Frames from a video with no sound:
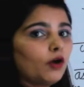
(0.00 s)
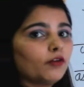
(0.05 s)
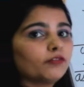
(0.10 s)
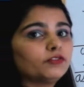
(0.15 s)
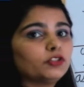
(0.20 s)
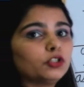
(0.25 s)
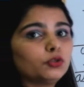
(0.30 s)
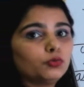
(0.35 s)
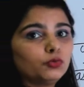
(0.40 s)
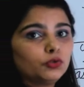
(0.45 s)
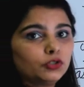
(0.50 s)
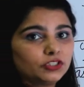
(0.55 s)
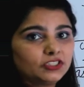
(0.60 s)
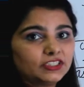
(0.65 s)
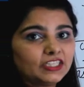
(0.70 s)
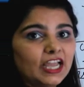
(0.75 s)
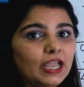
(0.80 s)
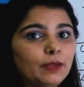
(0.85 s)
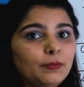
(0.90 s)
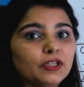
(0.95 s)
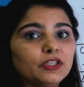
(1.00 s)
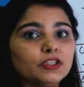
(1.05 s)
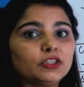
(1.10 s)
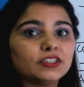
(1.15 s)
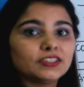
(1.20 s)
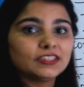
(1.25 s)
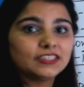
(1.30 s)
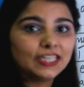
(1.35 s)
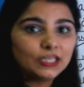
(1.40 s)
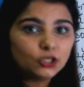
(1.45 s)
of the words. I mean,
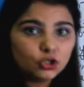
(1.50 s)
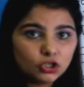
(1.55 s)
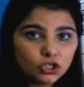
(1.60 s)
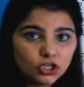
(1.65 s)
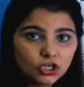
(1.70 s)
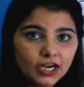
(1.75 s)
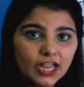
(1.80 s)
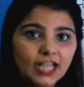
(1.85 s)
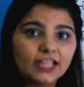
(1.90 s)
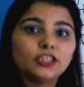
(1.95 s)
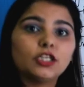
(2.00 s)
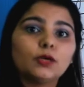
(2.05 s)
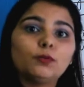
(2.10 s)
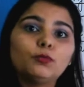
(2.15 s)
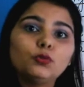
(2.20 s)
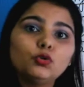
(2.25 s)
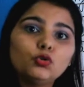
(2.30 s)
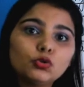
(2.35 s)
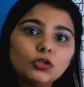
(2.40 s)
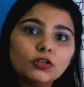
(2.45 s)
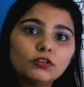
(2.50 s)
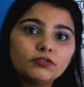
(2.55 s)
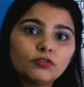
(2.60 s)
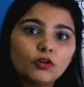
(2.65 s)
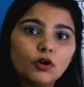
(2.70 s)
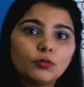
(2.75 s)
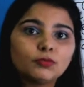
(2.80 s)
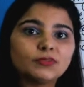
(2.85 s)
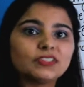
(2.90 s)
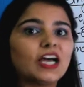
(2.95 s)
the singular and the plural
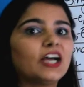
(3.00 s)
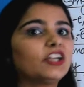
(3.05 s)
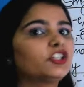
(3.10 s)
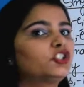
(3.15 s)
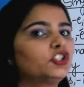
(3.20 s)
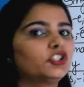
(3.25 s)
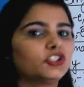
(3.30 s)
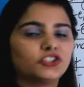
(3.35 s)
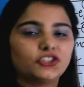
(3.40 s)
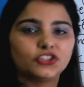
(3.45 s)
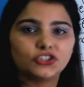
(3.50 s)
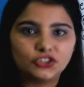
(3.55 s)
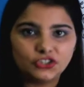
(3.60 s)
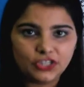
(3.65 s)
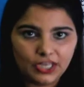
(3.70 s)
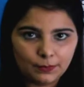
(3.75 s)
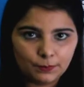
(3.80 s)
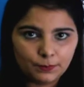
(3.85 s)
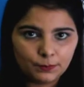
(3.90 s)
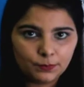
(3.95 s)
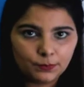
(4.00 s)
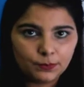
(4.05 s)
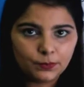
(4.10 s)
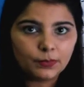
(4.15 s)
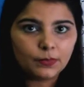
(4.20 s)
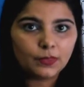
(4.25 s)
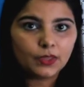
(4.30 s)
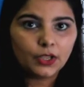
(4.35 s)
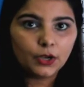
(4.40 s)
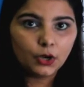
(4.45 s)
forms are just the same.
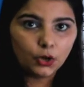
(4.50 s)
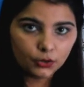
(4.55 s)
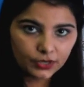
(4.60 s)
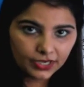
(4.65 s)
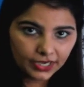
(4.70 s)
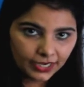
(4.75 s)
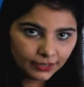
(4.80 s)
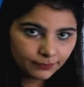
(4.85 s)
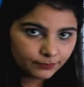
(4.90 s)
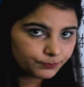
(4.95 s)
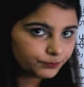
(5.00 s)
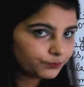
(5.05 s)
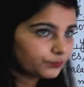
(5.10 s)
Okay?